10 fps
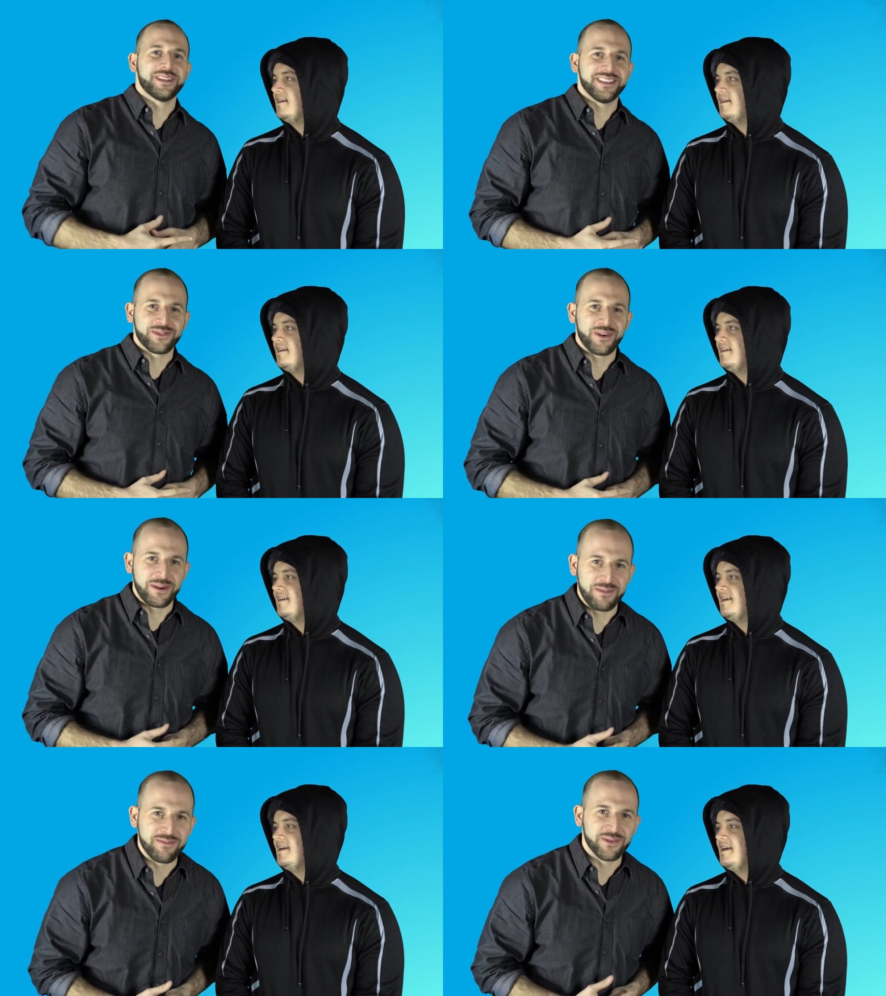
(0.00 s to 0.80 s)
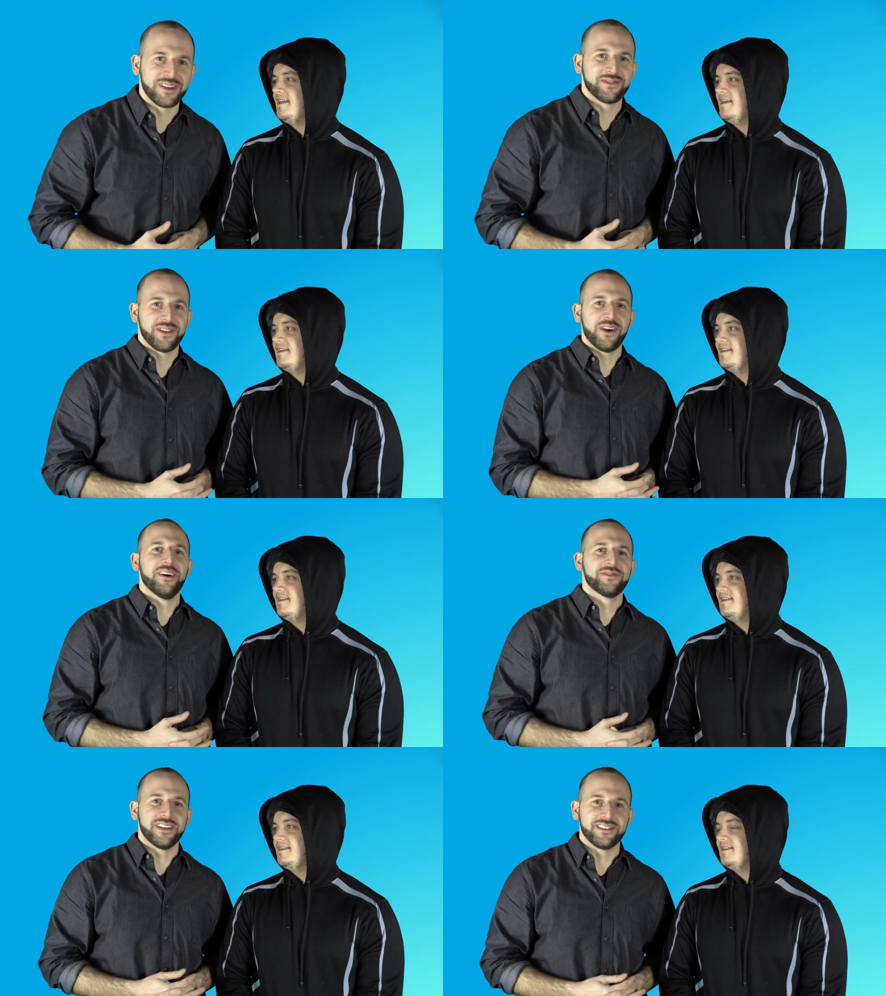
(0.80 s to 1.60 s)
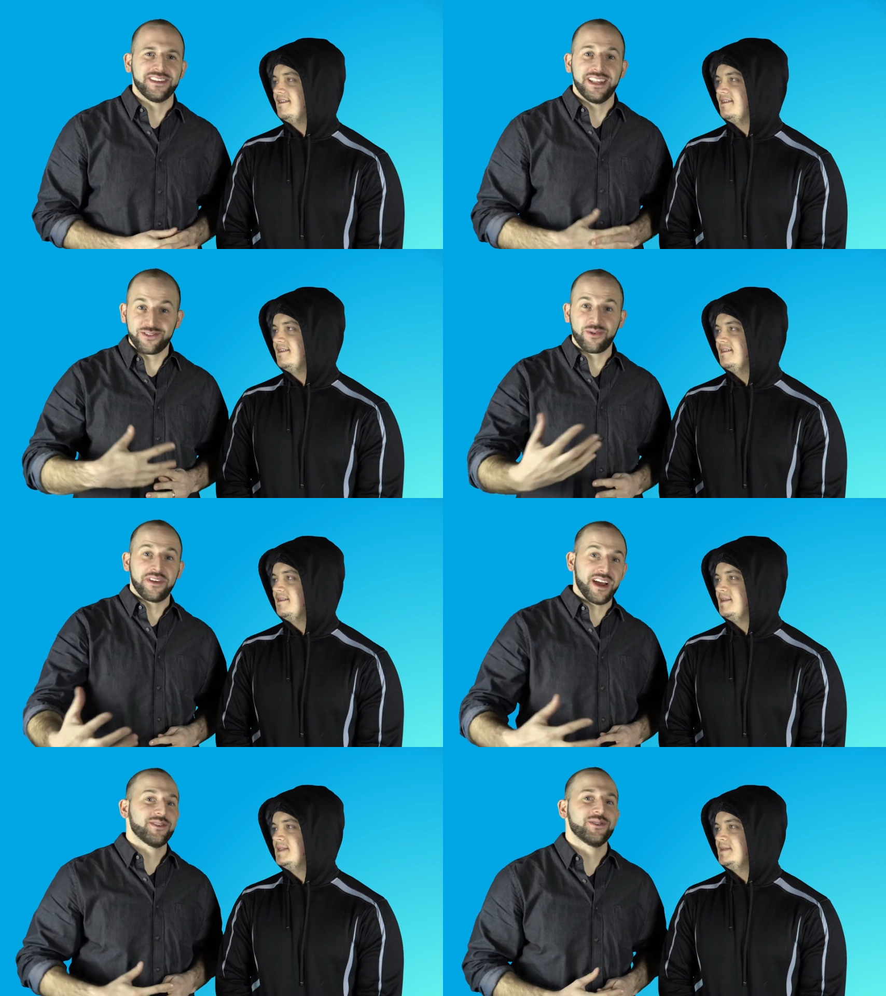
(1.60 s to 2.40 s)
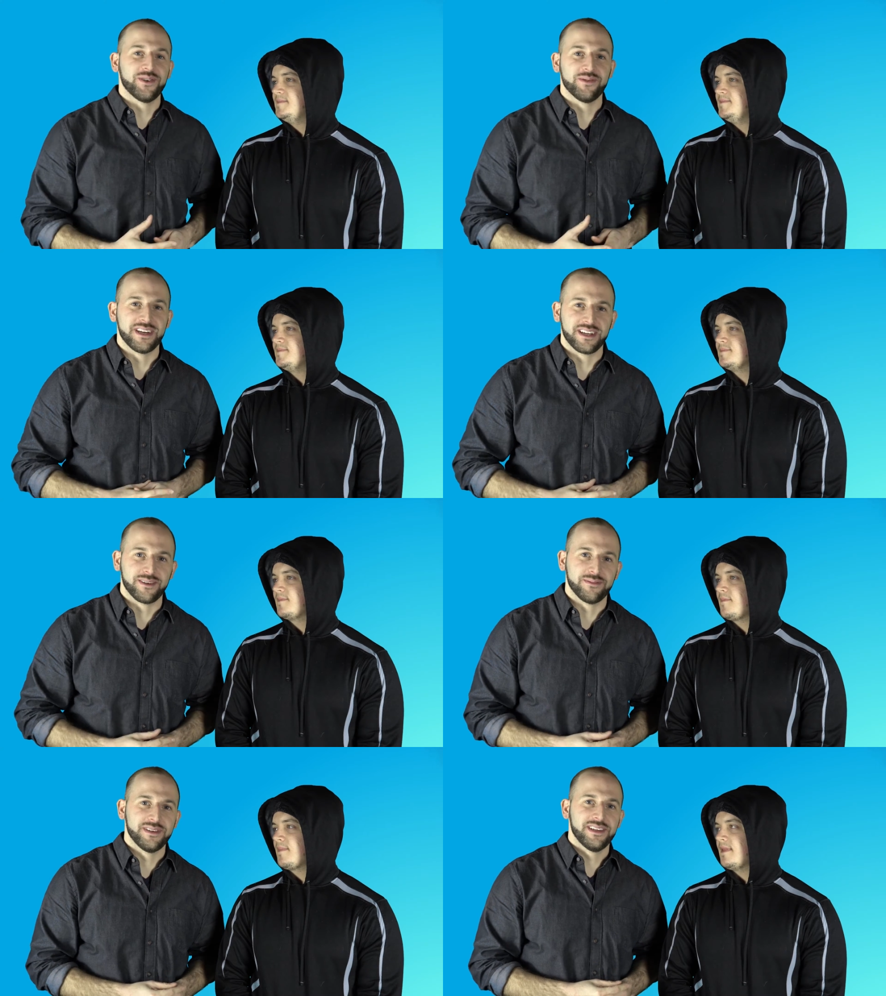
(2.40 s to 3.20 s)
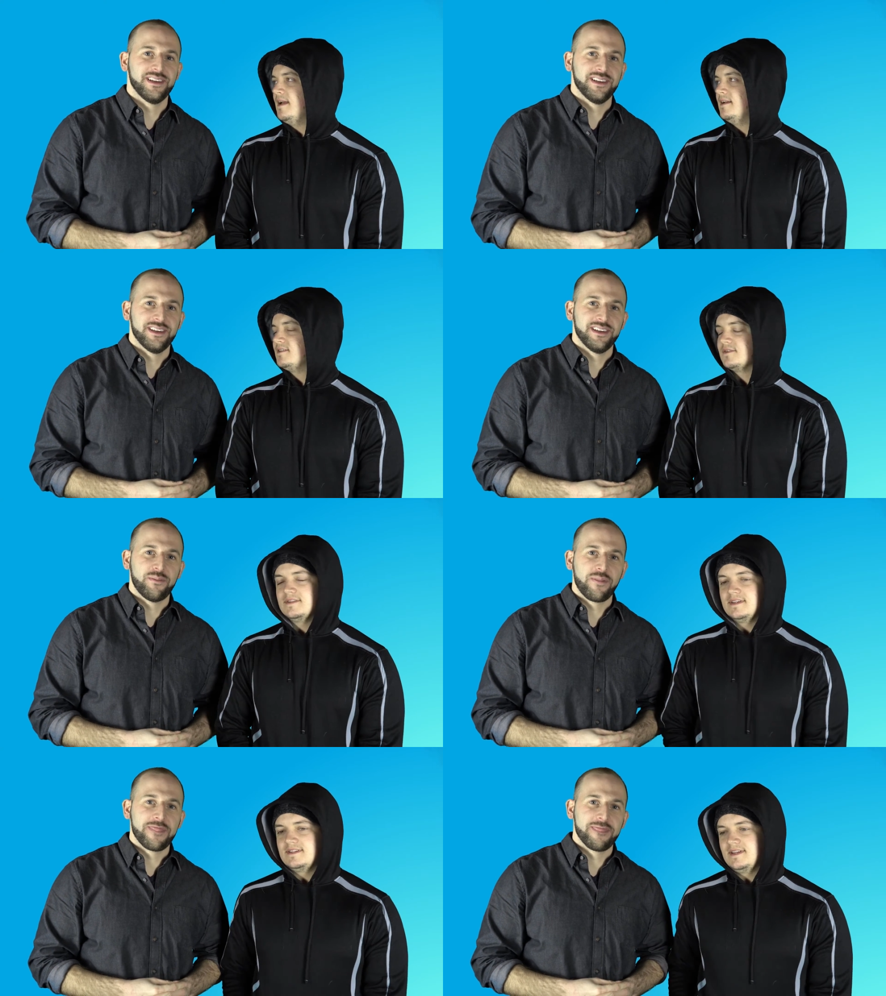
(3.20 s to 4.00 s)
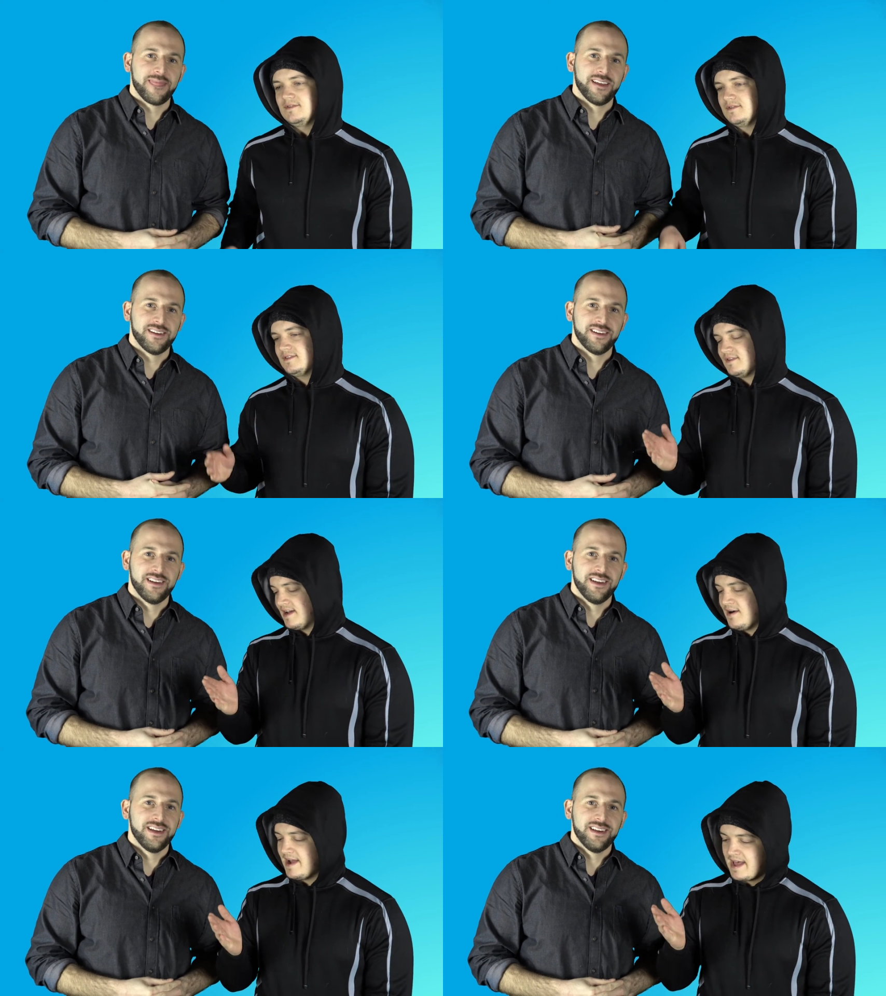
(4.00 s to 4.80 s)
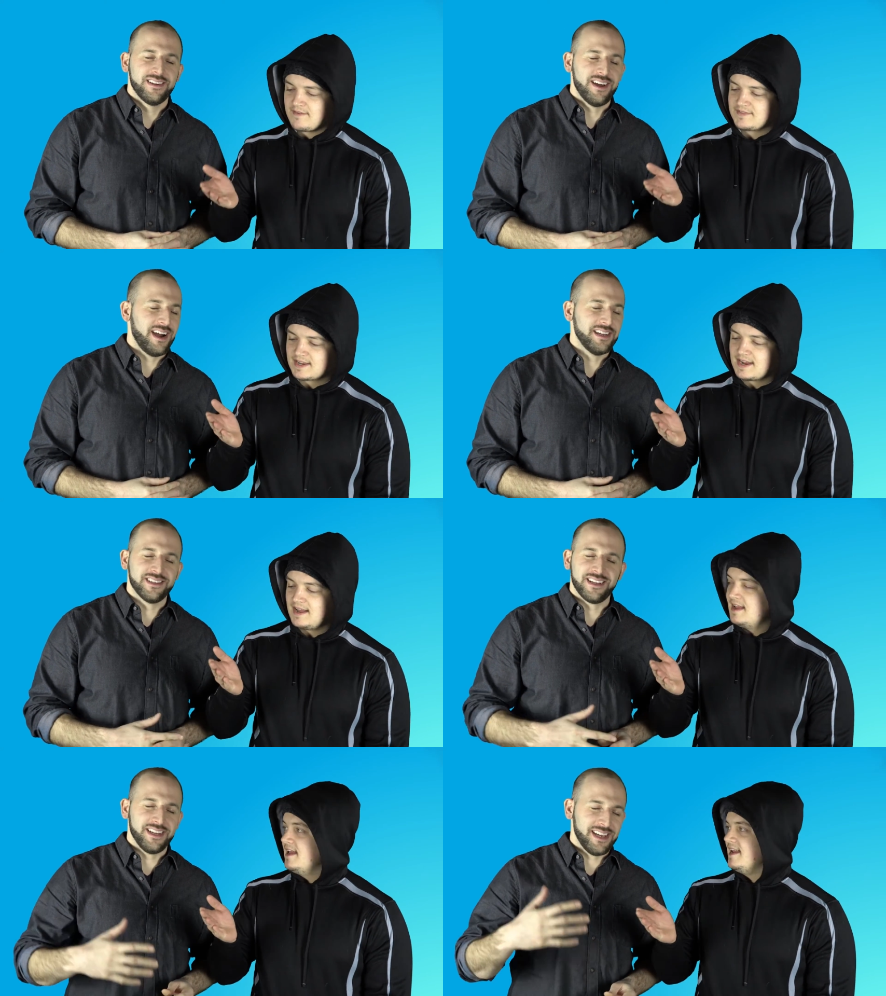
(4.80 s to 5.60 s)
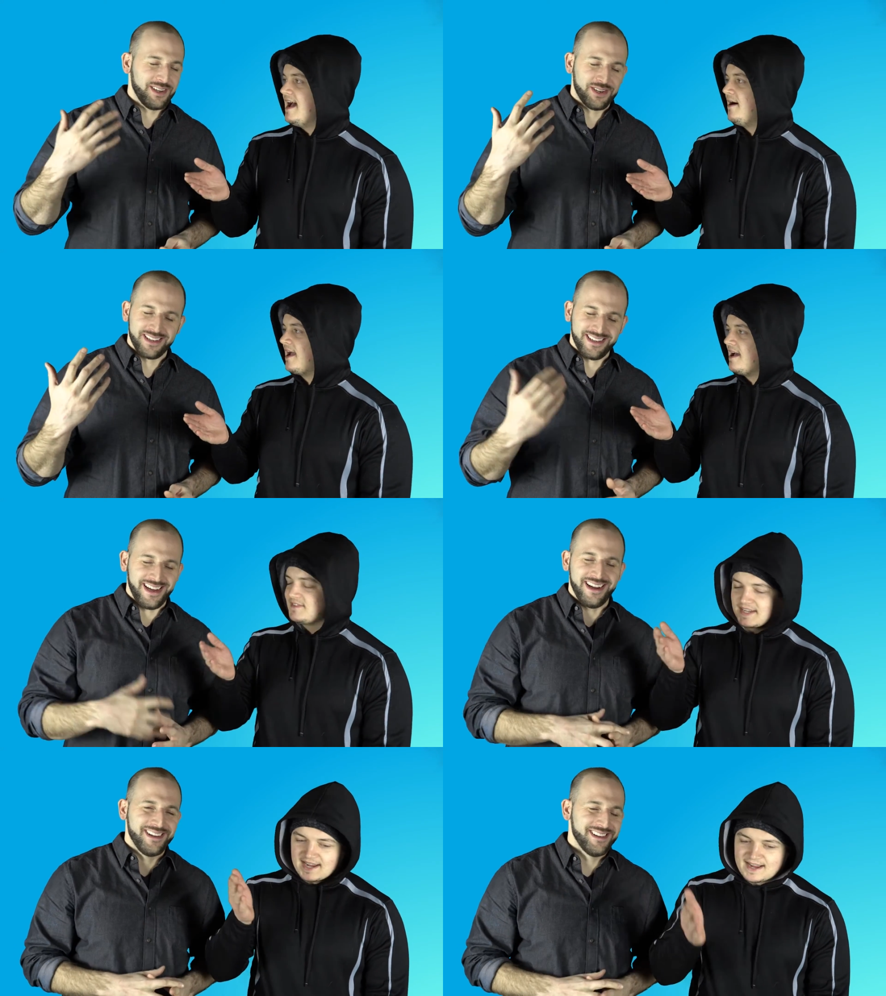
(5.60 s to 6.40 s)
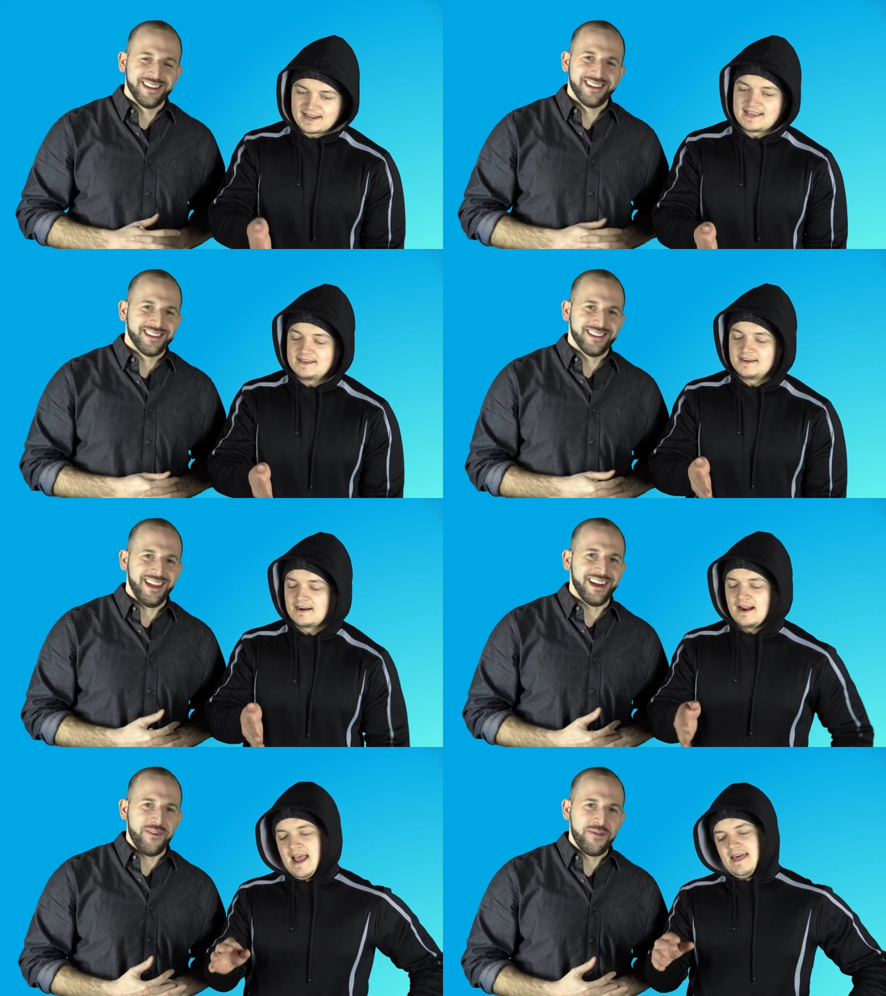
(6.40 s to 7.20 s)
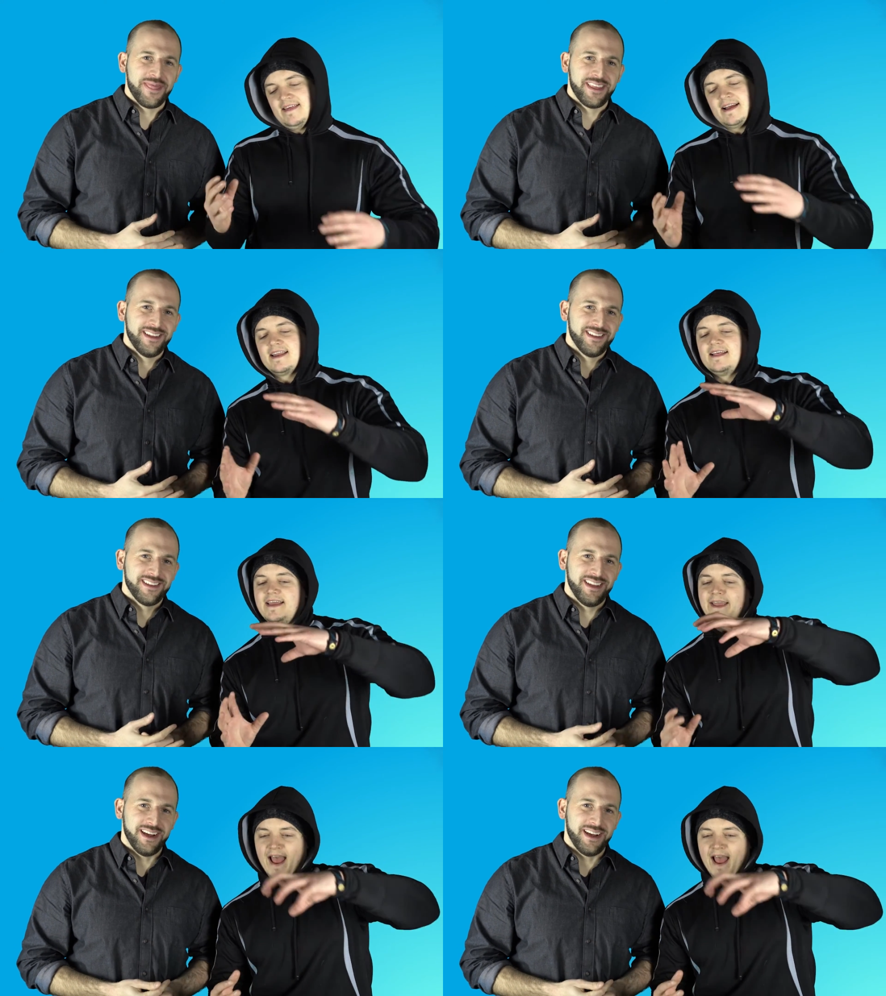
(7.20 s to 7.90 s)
Speaker 1: with the Toronto Maple Leafs in the offseason, and that's why the Islanders don't like him.
Speaker 2: So it, so now I have no, to I cut, just, uh, yeah, now I have to cut here, yeah. and then I gotta like